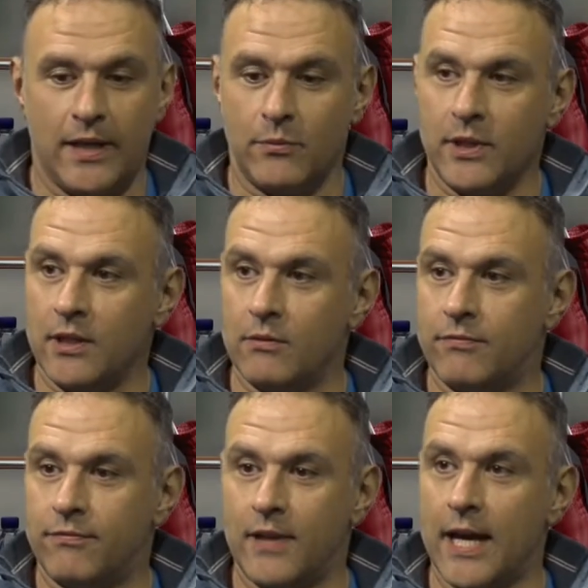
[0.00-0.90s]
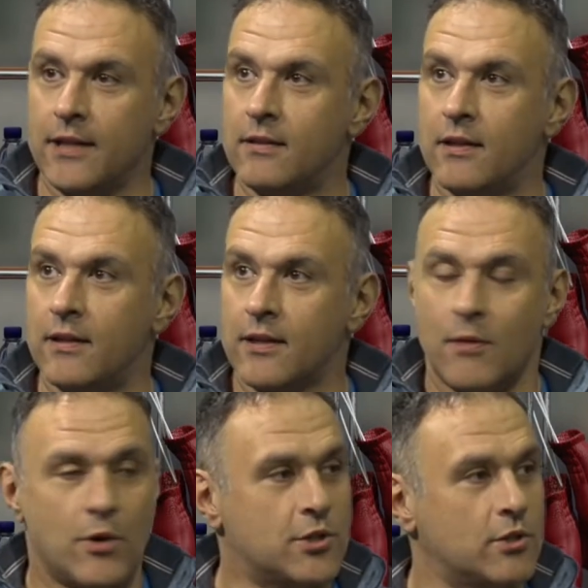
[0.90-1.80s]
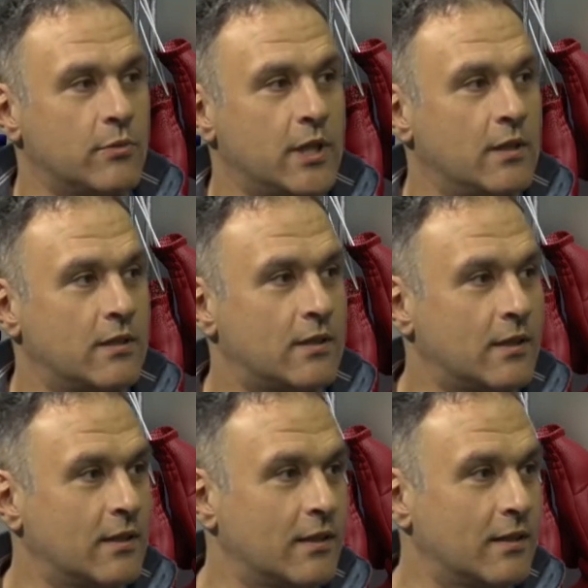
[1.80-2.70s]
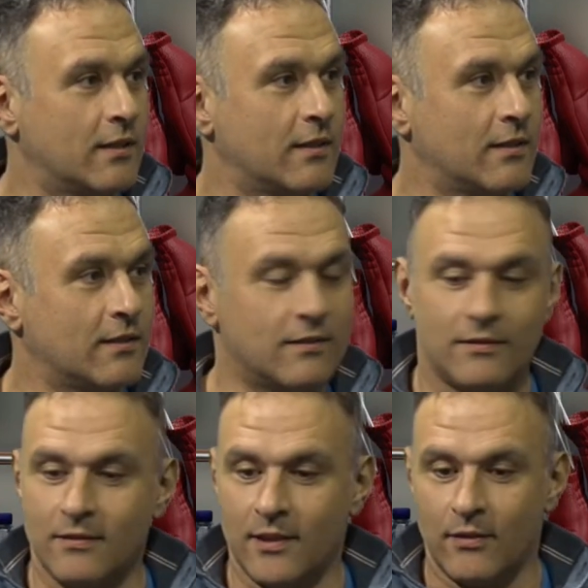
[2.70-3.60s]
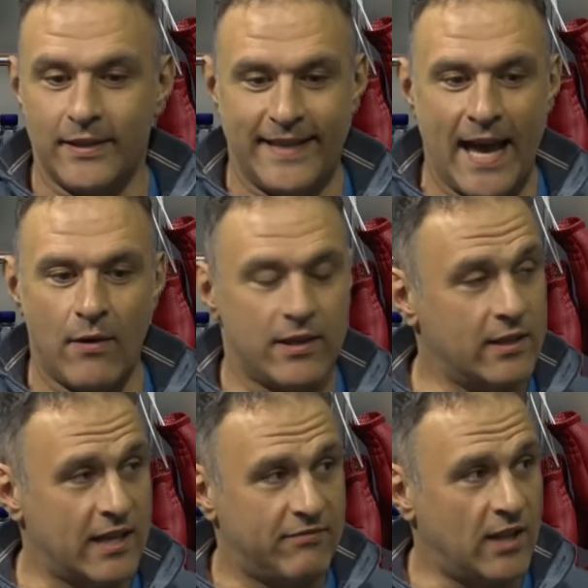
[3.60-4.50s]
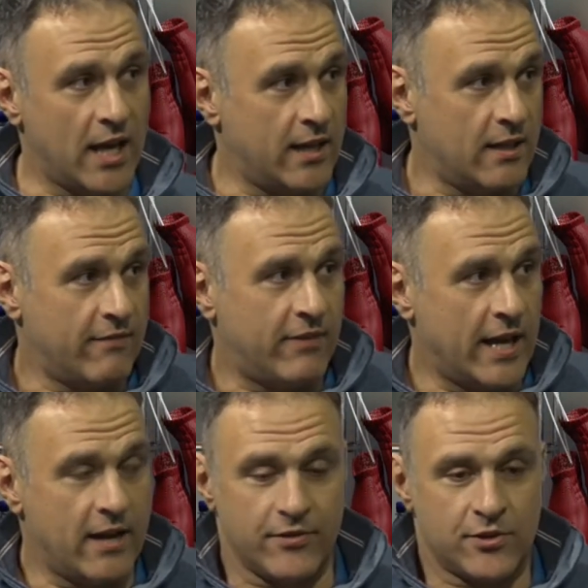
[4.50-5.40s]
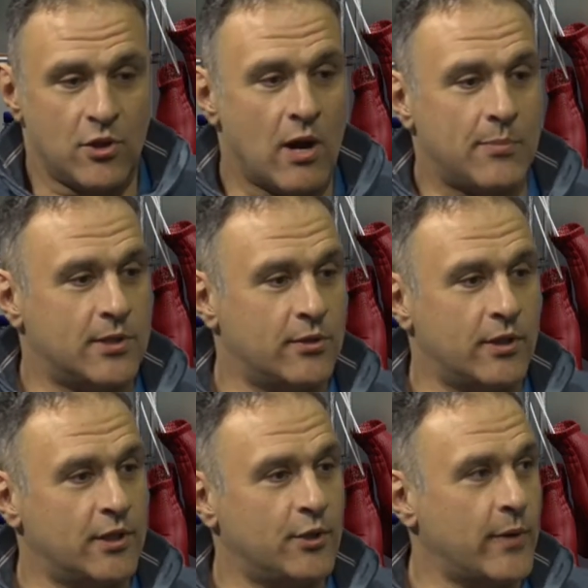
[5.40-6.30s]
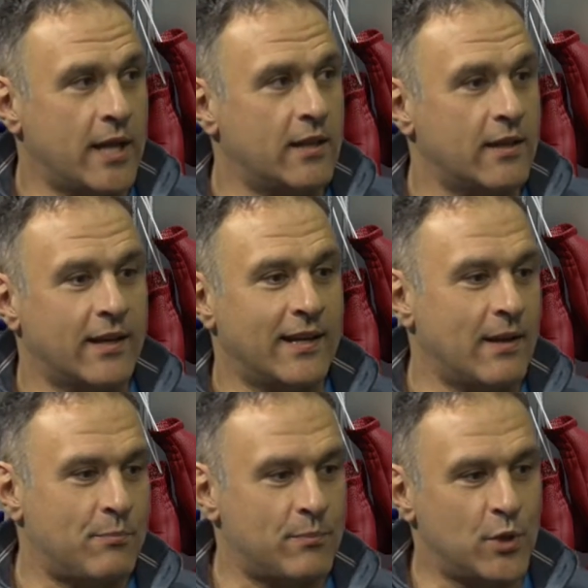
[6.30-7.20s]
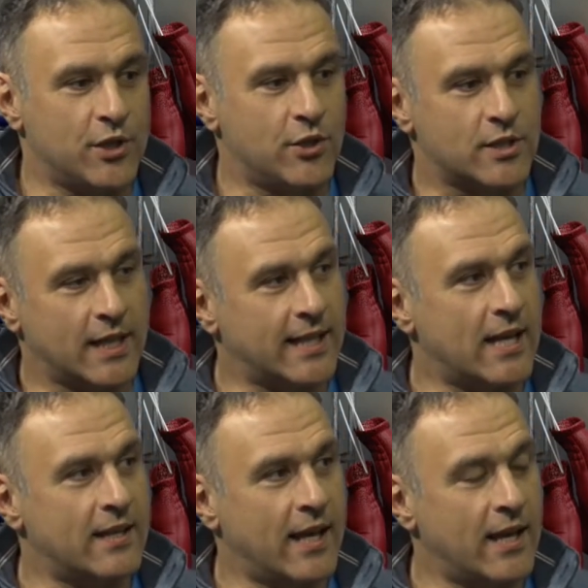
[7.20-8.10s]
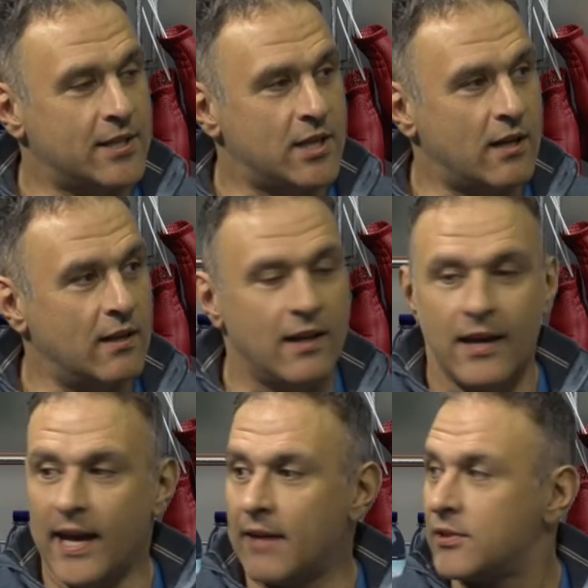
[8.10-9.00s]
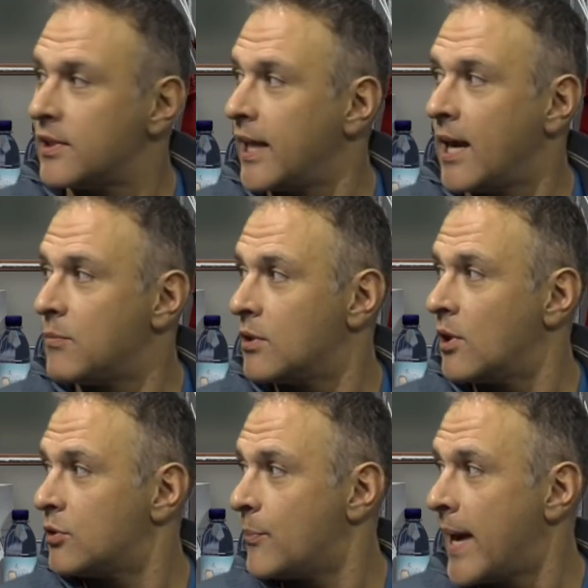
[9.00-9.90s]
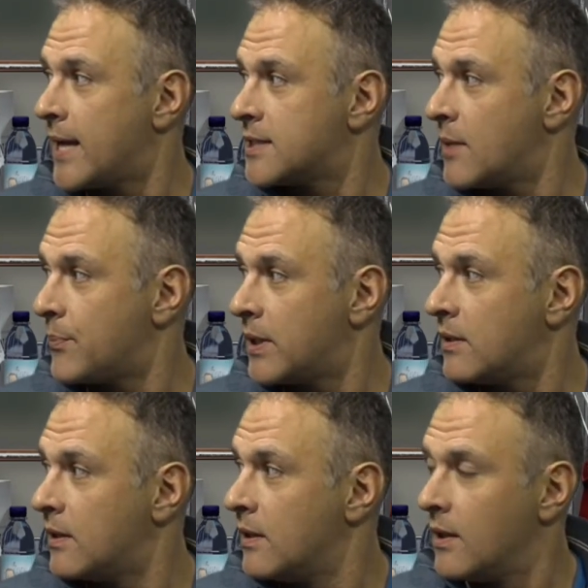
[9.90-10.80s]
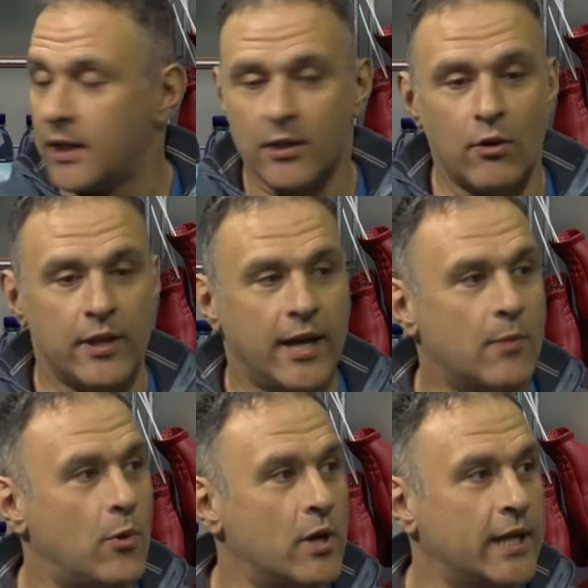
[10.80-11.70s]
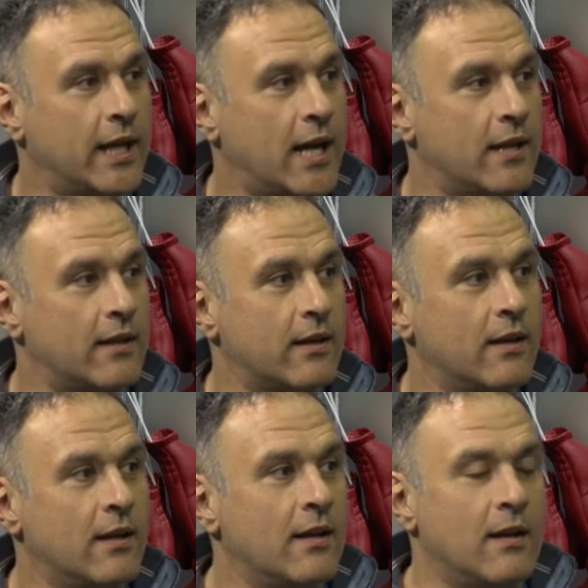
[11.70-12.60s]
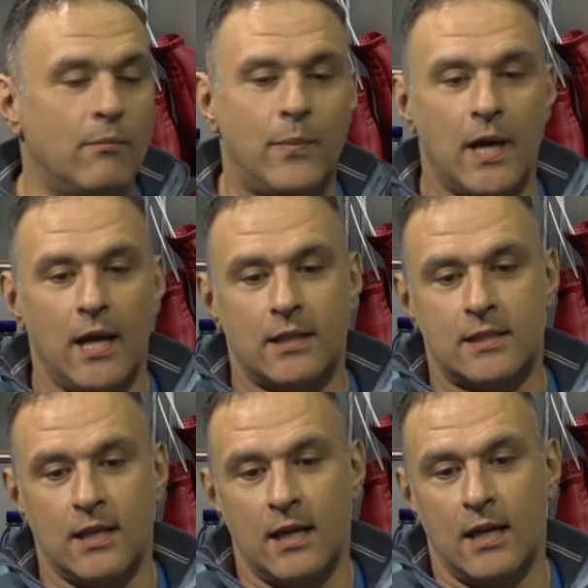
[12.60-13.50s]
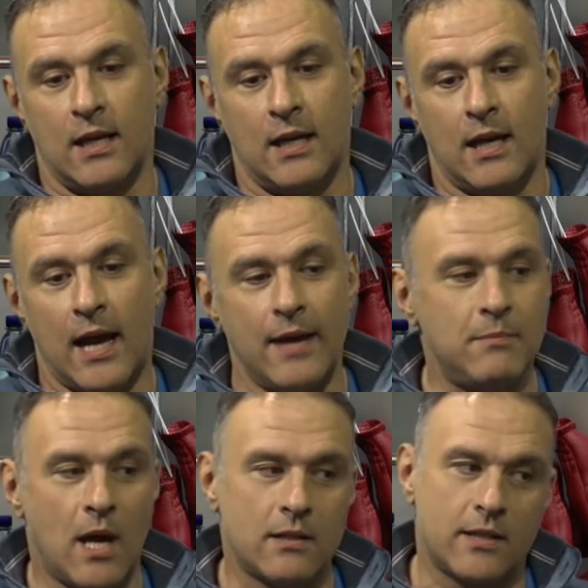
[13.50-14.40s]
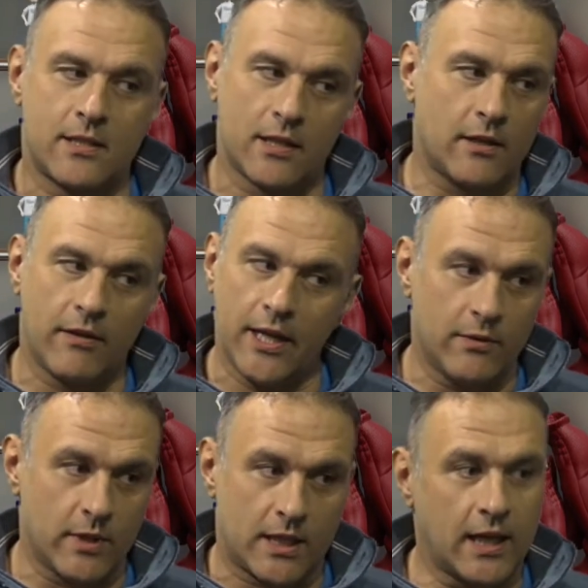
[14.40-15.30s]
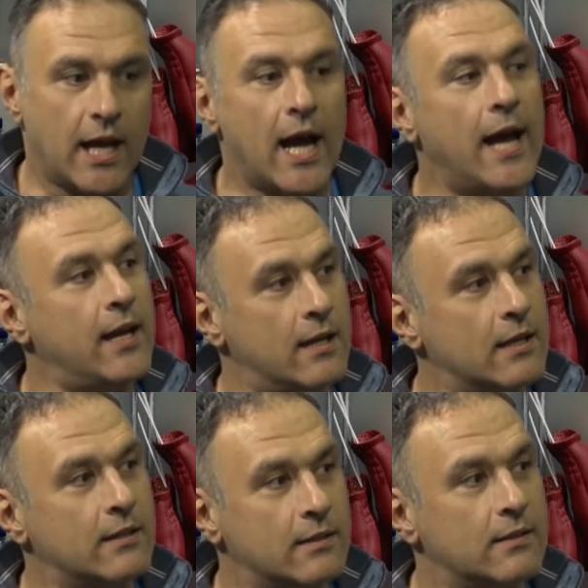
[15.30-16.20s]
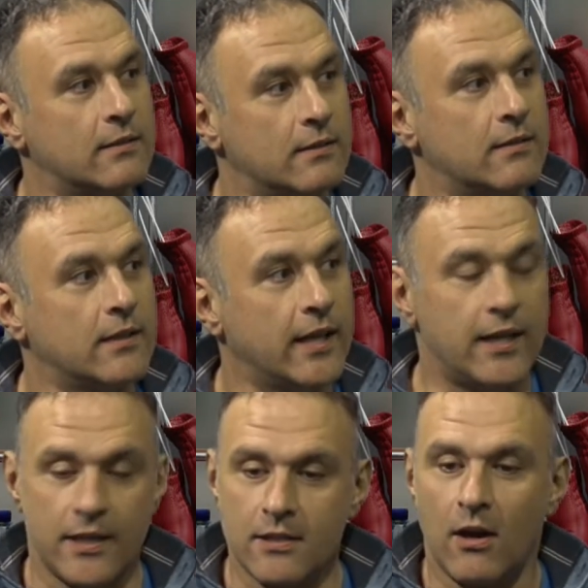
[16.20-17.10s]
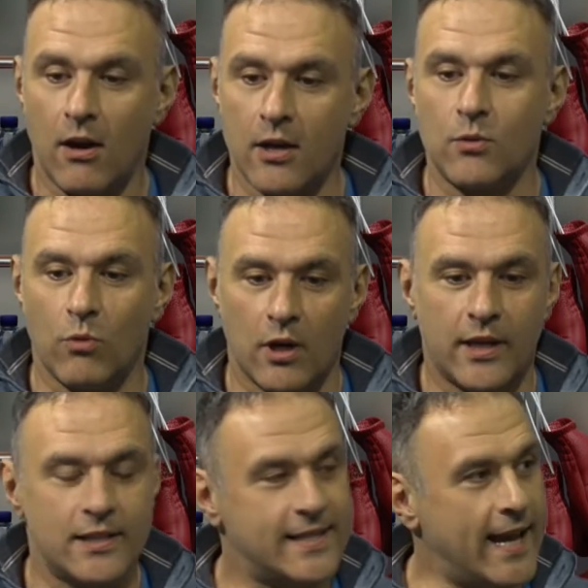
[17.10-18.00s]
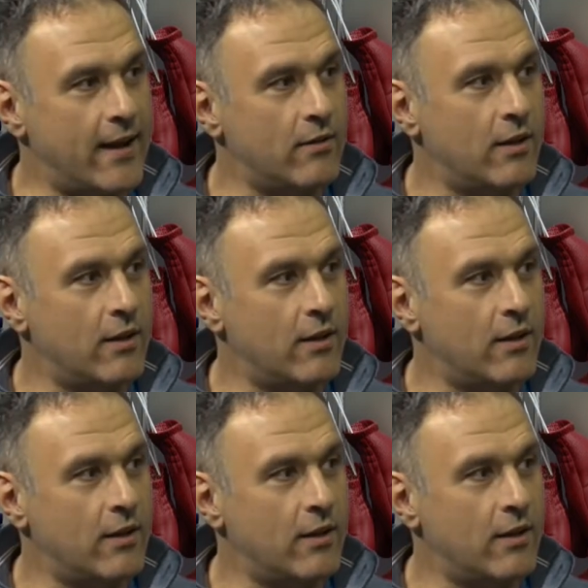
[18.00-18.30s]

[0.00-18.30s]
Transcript: we flied uh, commercial. We didn't, uh, you know. Now I think they fly in and they fly out. There's no opportunity to do anything, and I'm pretty sure it's like that in the NHL. After the game, you load the bags up and and go to the airport and get out of there. But uh, I'm not disagreeing with the guy it is a hard working town,